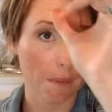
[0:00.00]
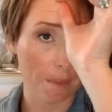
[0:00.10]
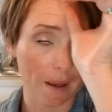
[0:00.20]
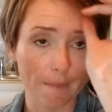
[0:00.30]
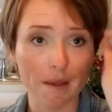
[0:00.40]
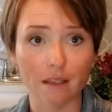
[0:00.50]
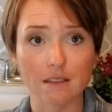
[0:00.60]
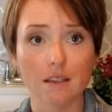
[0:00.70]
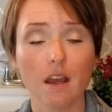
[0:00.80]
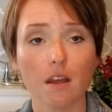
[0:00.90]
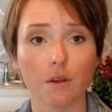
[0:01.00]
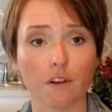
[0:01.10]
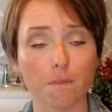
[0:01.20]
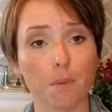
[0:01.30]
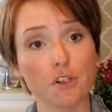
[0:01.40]
plant beans. You
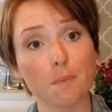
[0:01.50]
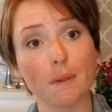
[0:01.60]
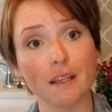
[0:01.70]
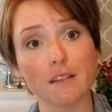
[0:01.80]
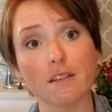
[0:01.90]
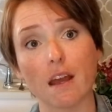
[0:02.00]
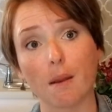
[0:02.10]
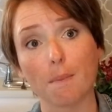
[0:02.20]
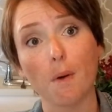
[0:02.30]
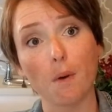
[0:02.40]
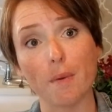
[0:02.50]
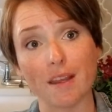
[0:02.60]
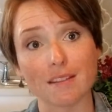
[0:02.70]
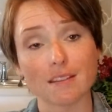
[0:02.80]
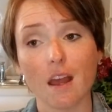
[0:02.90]
have bush beans and pole
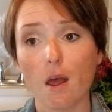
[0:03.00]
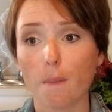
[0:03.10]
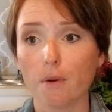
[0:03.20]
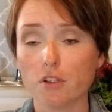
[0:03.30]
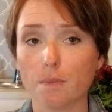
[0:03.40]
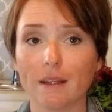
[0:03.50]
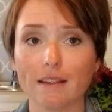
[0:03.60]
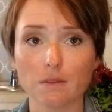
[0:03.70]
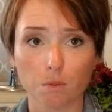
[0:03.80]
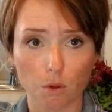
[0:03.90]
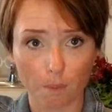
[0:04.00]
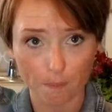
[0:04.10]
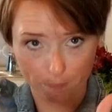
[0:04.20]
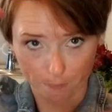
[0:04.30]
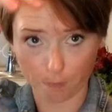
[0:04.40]
beans. Bush beans will
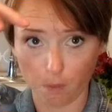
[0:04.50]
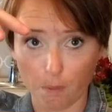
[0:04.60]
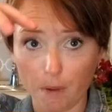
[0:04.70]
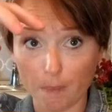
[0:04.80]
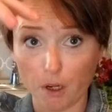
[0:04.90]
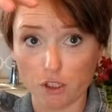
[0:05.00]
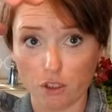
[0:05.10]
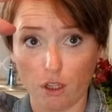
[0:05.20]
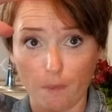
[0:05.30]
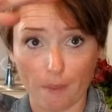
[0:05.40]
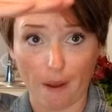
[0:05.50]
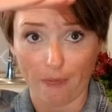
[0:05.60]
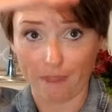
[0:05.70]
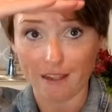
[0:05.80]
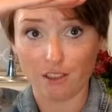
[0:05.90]
be a bush. They'll be
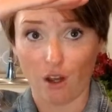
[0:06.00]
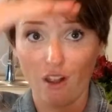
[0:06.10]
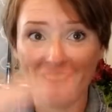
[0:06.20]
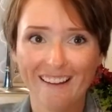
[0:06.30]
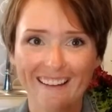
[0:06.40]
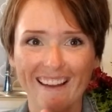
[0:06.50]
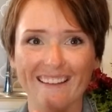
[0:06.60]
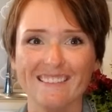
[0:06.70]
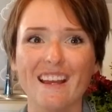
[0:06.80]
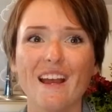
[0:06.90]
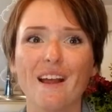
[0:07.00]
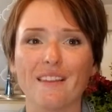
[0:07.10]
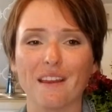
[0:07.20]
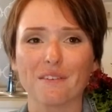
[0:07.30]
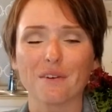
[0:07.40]
about that tall and
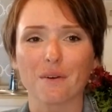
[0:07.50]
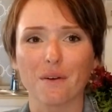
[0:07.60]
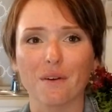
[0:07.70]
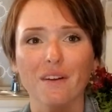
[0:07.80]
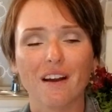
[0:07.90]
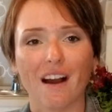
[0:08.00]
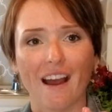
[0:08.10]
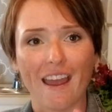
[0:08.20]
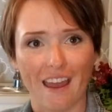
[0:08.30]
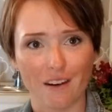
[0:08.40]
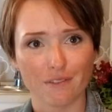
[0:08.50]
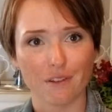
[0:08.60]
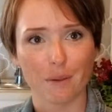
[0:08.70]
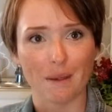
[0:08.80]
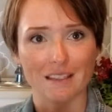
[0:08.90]
they will grow a
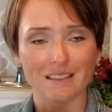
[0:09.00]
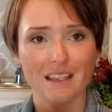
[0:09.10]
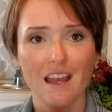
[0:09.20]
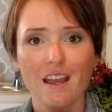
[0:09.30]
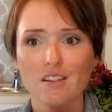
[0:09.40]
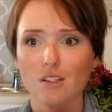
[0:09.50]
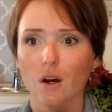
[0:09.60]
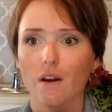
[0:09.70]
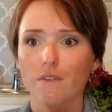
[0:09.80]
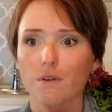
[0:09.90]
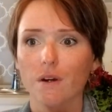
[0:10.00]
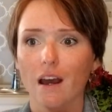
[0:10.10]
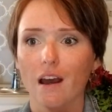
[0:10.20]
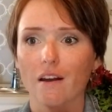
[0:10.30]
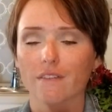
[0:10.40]
handful of beans. So if you
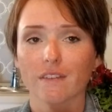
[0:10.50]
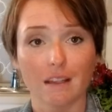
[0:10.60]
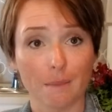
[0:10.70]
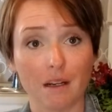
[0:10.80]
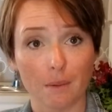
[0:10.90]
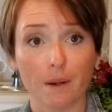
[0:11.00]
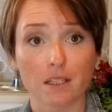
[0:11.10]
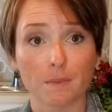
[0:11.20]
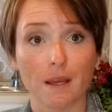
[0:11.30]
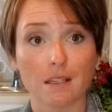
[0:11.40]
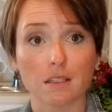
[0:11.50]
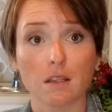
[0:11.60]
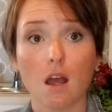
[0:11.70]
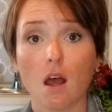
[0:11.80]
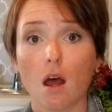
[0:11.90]
have limited amount of space,
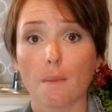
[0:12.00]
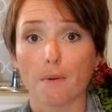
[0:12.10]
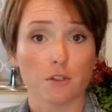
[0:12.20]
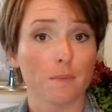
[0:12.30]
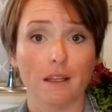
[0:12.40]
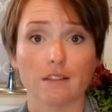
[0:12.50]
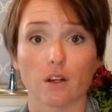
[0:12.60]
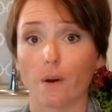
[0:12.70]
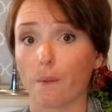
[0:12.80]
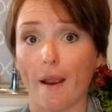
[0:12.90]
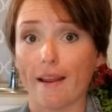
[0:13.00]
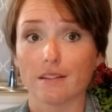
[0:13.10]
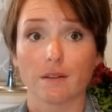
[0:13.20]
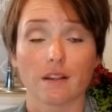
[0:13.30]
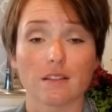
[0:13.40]
bush beans are great
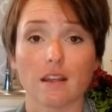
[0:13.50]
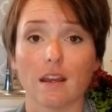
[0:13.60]
because